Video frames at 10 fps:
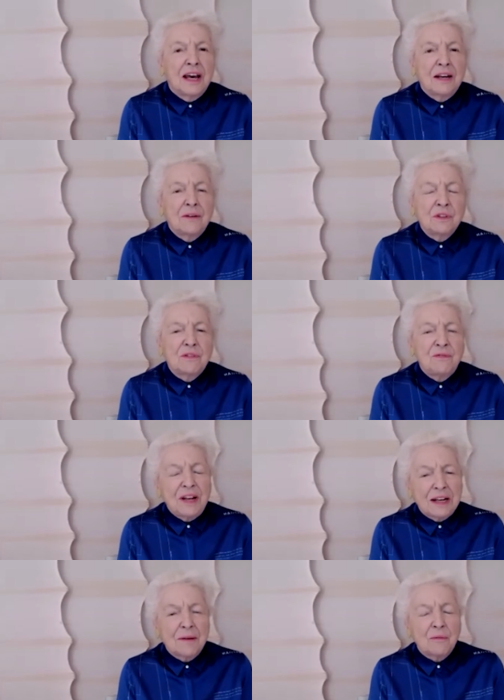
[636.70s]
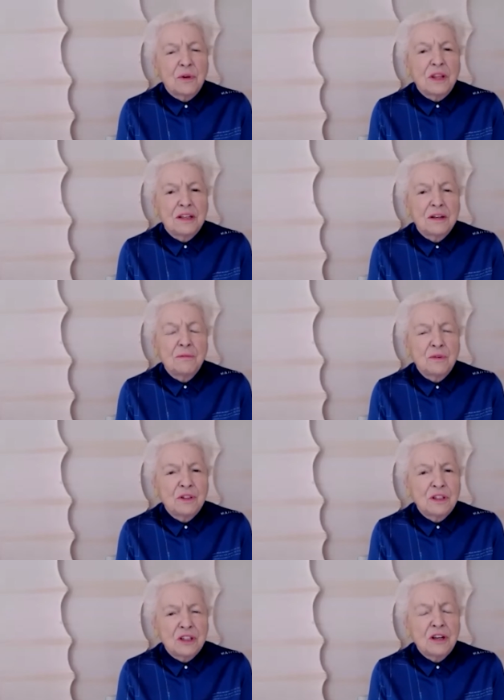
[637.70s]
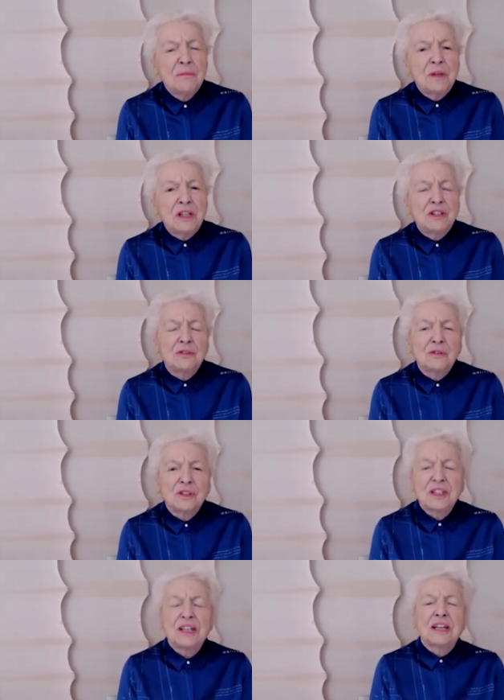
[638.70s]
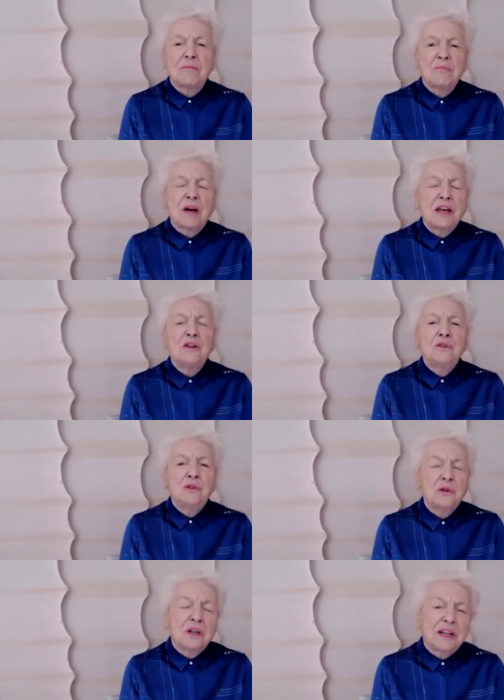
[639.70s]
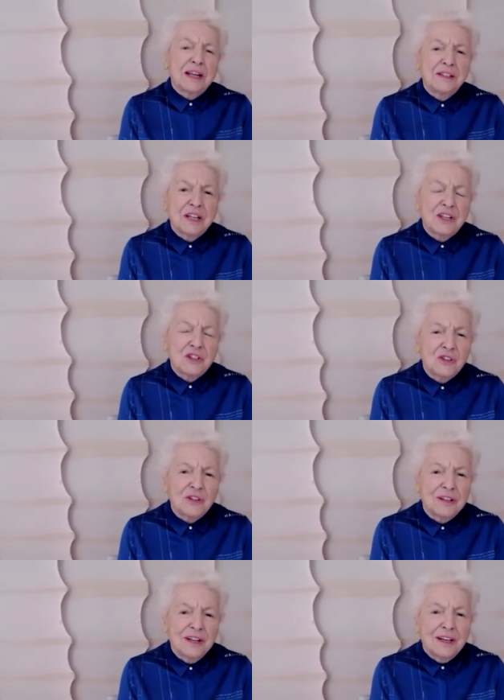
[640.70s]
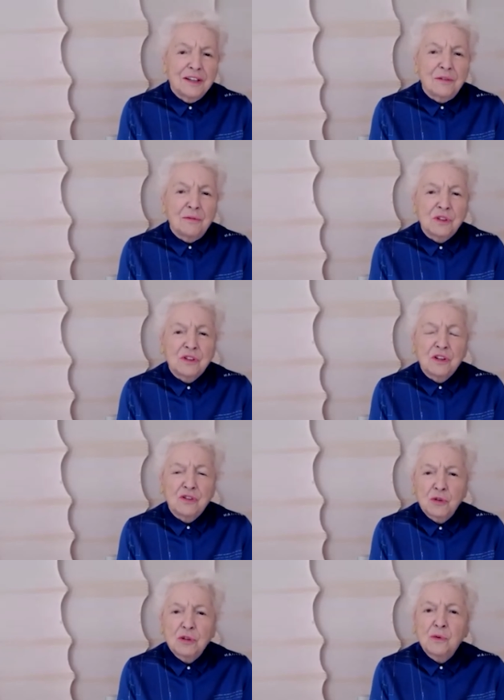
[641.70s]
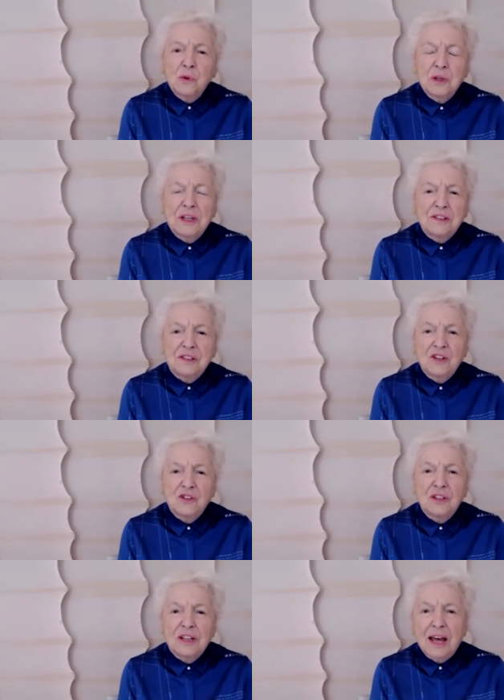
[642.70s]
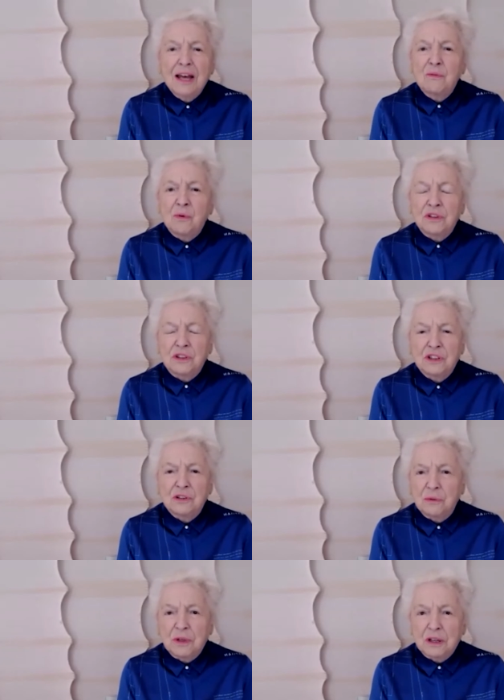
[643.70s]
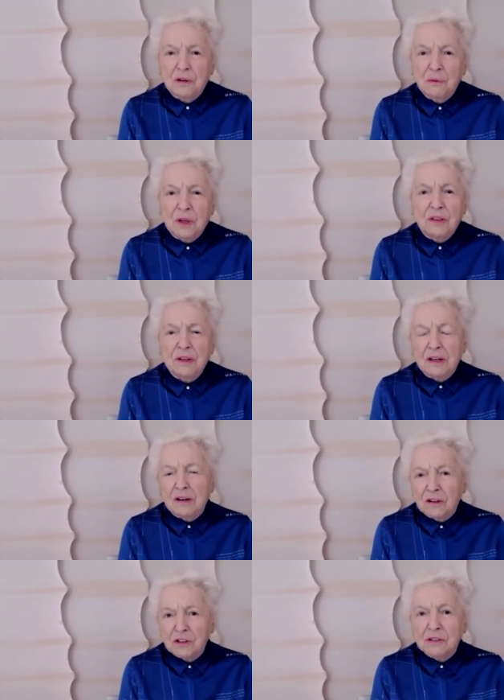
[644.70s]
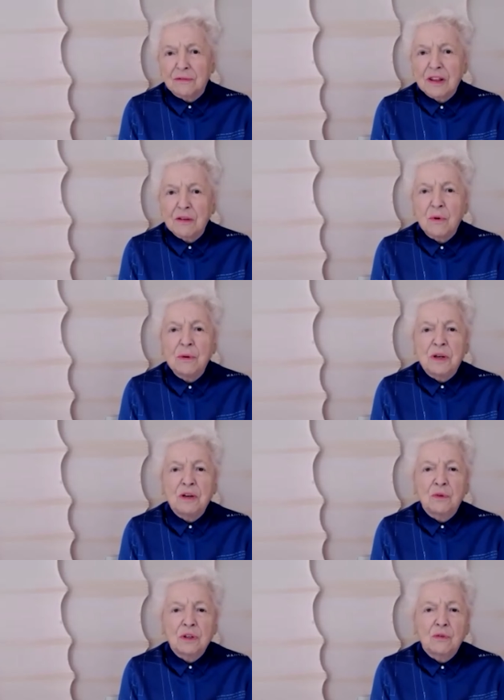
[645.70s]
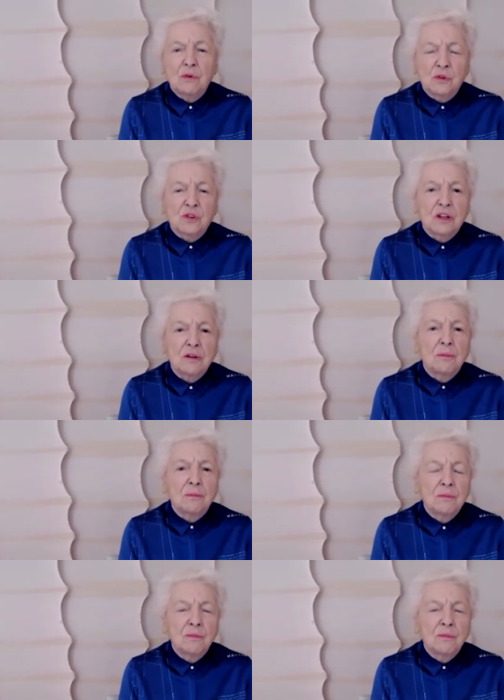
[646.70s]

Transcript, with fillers: and was fed up with it and determined to set up my own organization that was the sort of organization that I wanted to work with. And lots of other women would also,